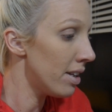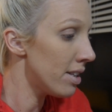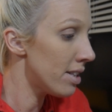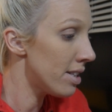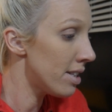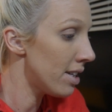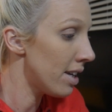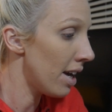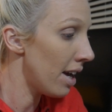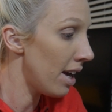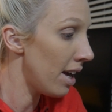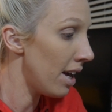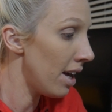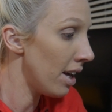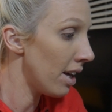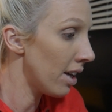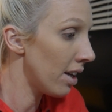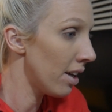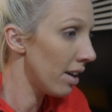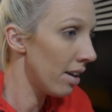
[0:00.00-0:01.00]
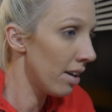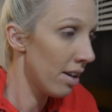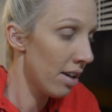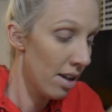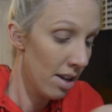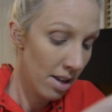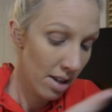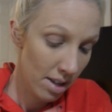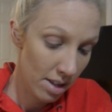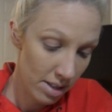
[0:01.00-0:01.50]
let's take
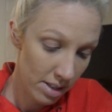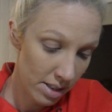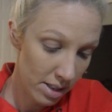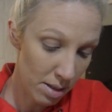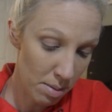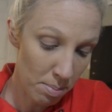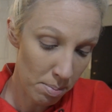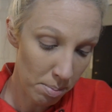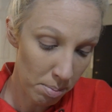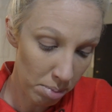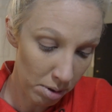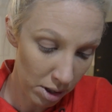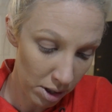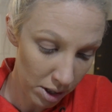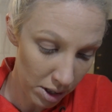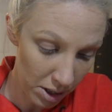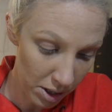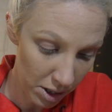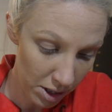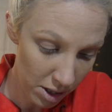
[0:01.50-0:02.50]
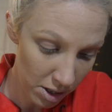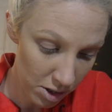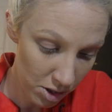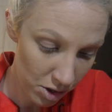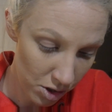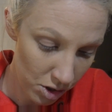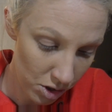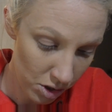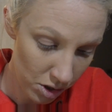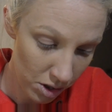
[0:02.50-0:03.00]
some
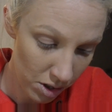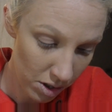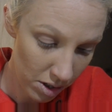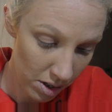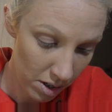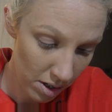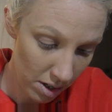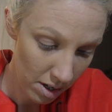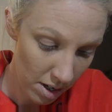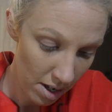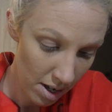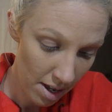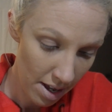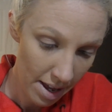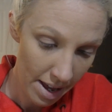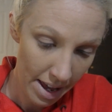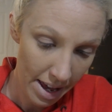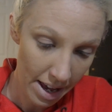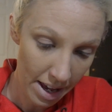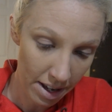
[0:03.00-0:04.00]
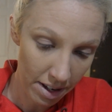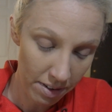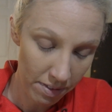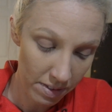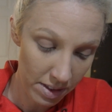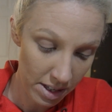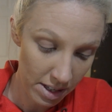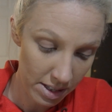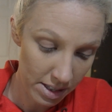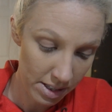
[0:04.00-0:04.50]
blush out
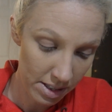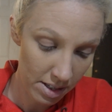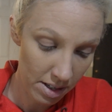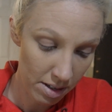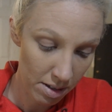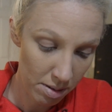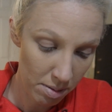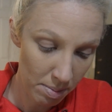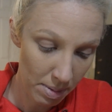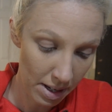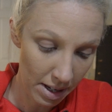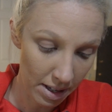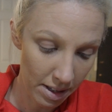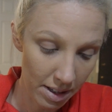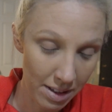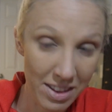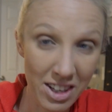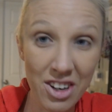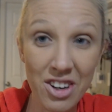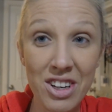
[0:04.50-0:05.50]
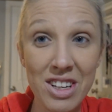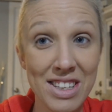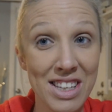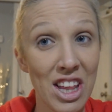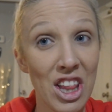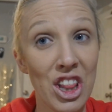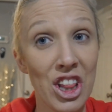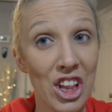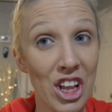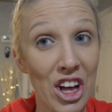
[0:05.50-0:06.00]
of this palette. There is
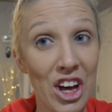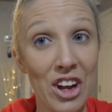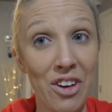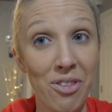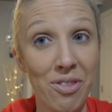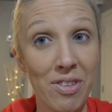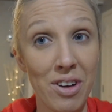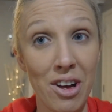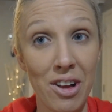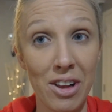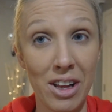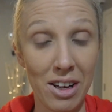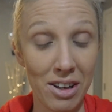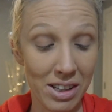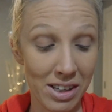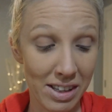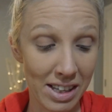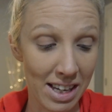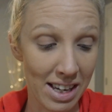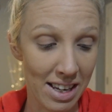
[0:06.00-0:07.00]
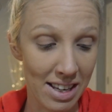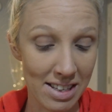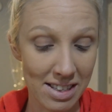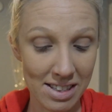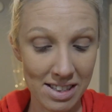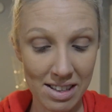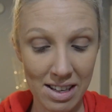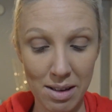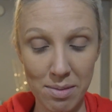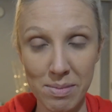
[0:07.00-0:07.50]
a lot of fallout, you
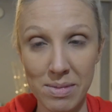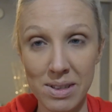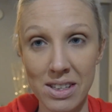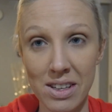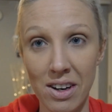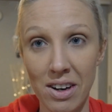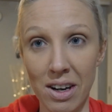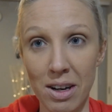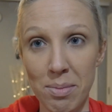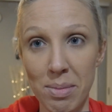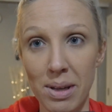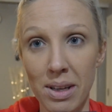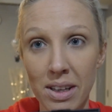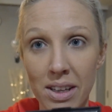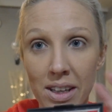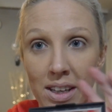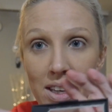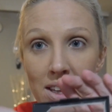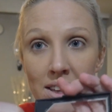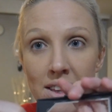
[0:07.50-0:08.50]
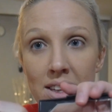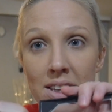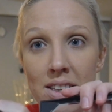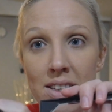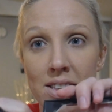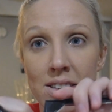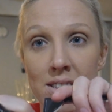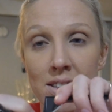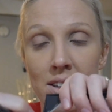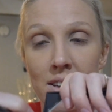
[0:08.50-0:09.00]
guys. I'm sorry, but look at
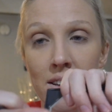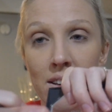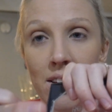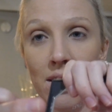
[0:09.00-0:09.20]
this.